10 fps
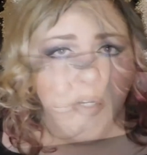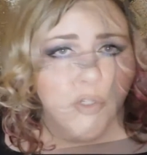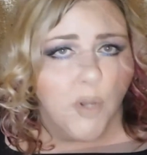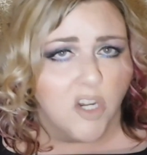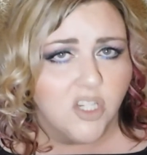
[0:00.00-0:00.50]
to do
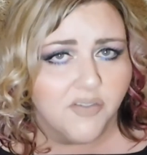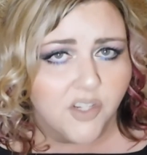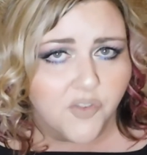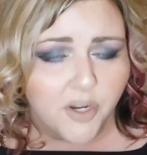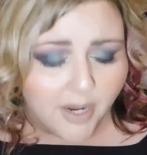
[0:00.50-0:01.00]
swatches of this
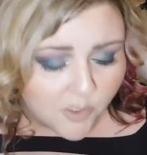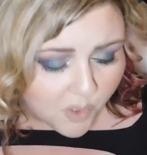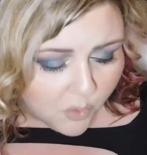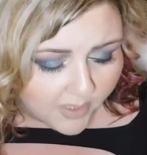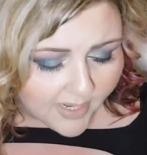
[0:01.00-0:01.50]
for you guys real
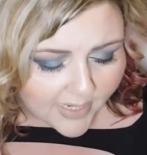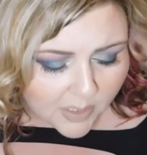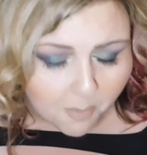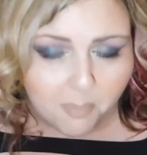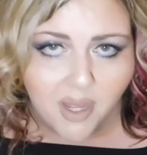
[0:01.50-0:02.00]
quick, guys,
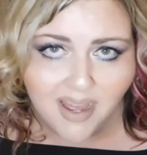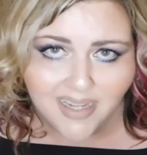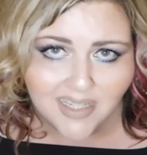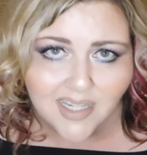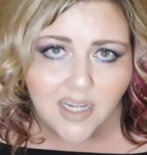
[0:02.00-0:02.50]

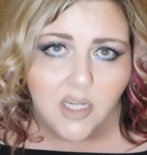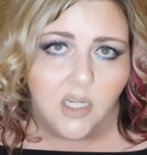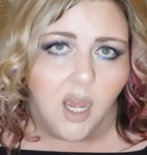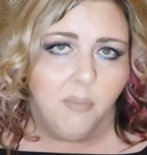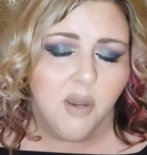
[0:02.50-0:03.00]
but
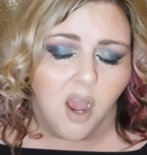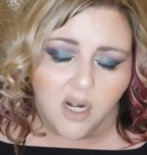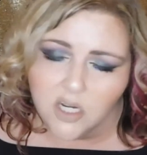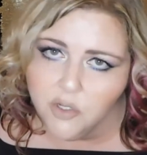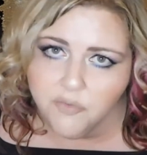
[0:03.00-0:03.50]
I'm not
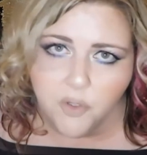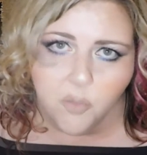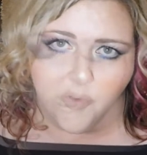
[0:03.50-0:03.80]
going to do the full review.